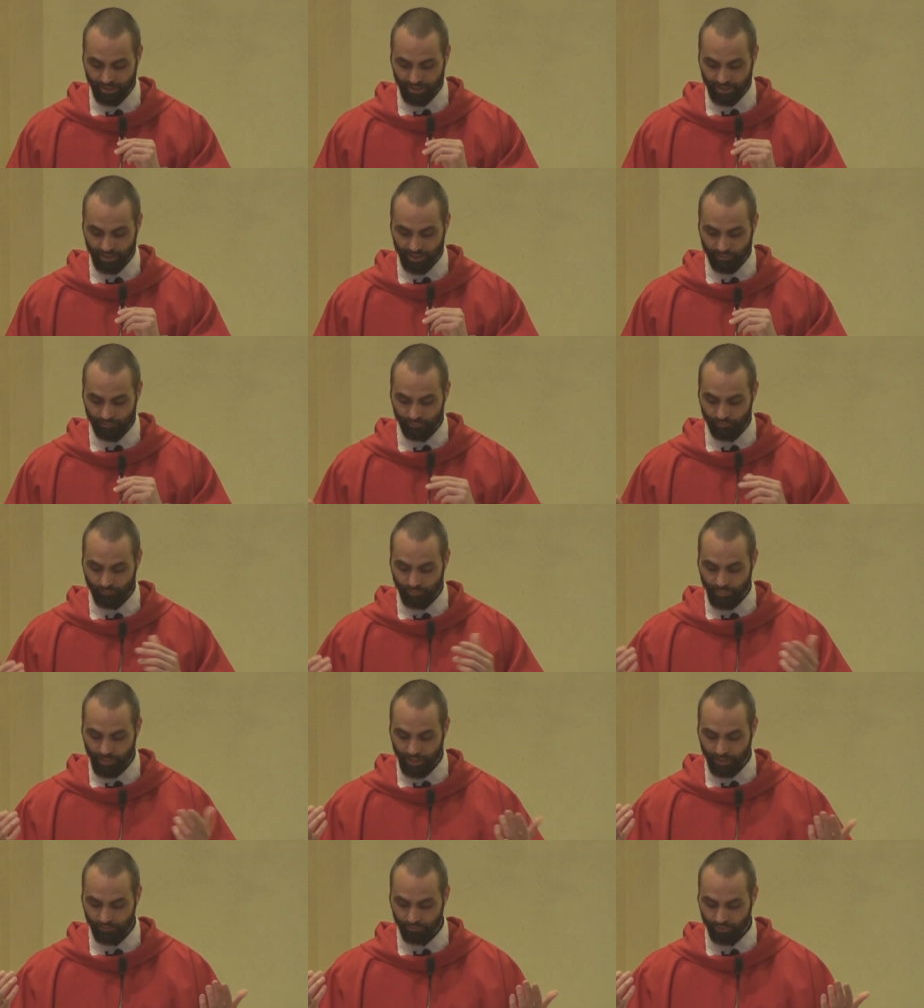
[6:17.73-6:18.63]
And
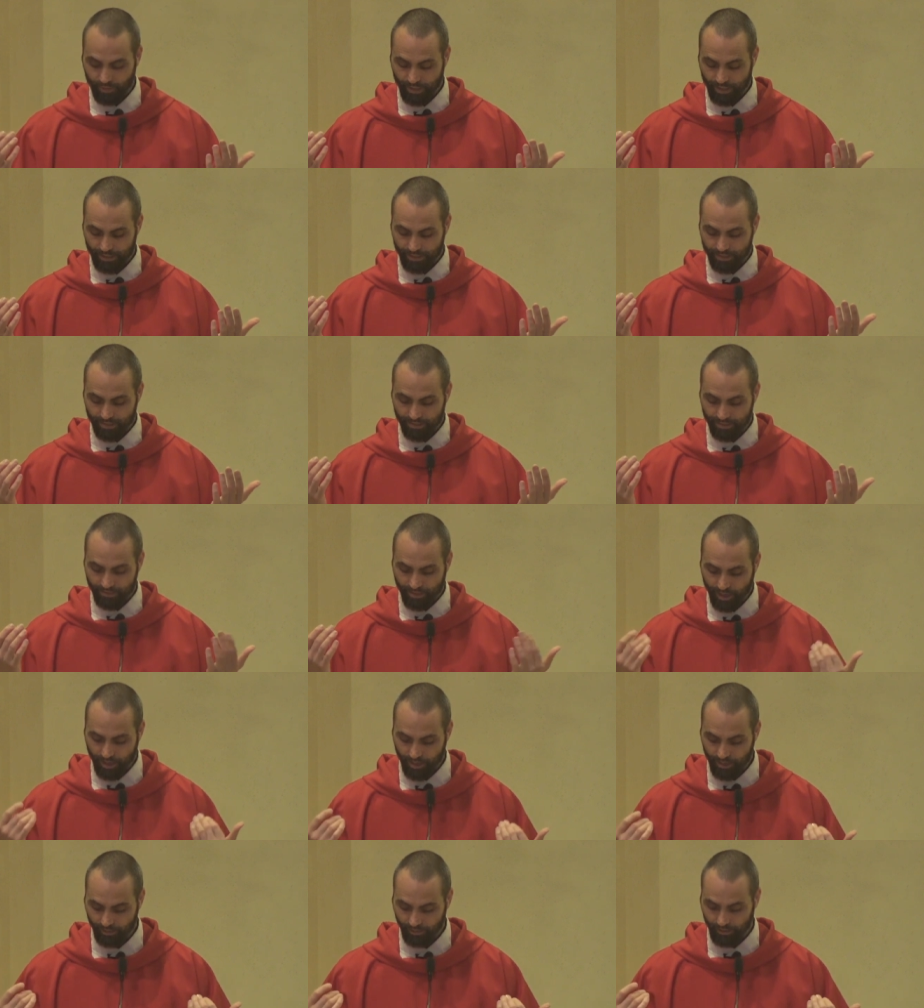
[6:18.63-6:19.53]
then we get
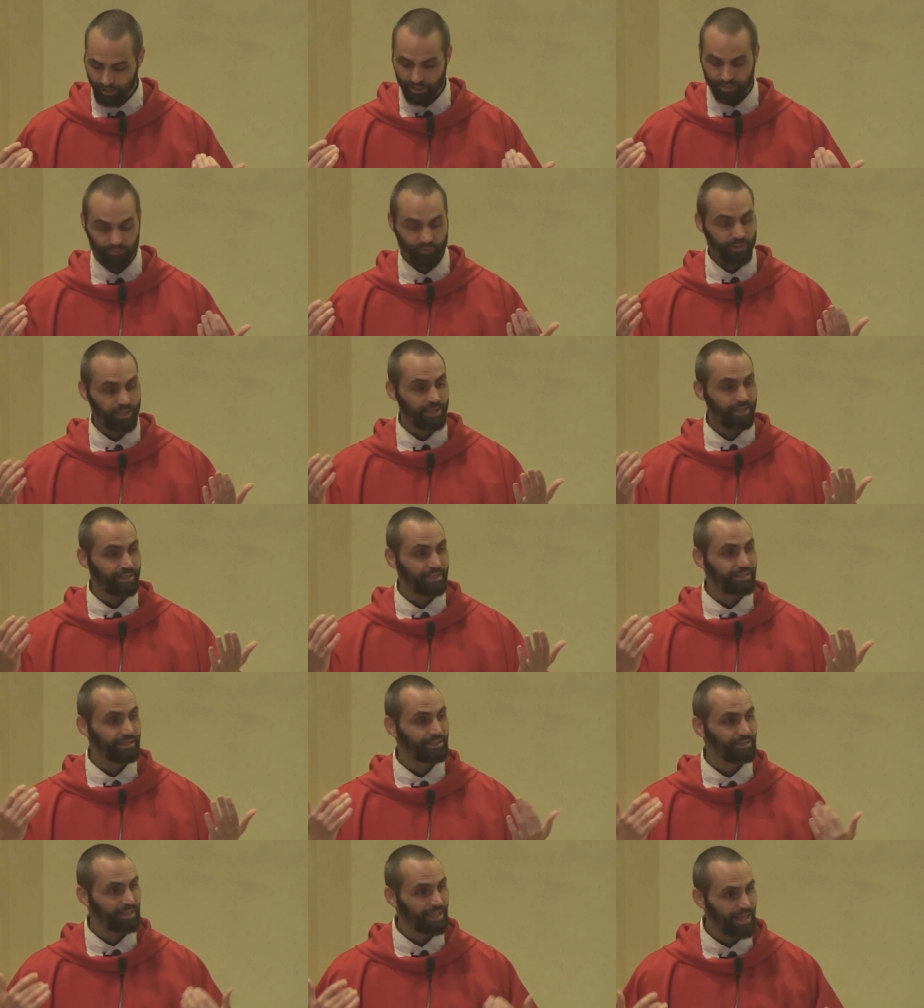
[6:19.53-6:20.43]
stung as we're getting
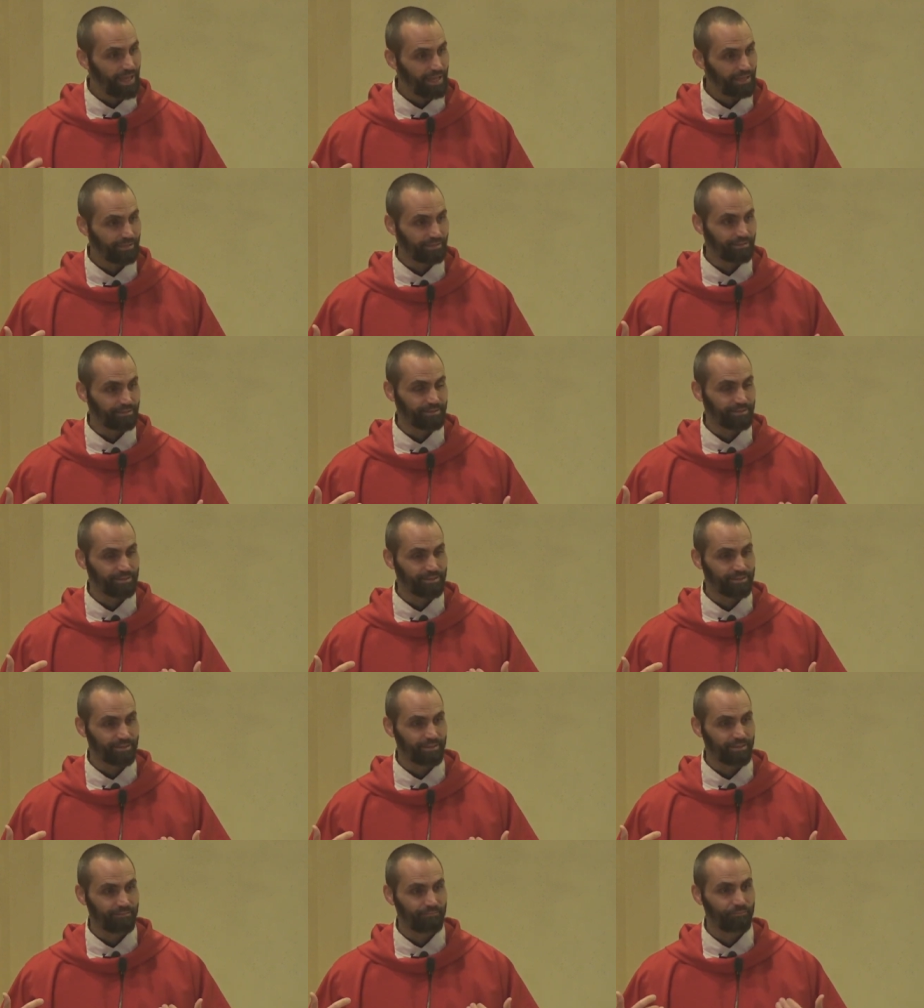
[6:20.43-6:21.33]
cleansed.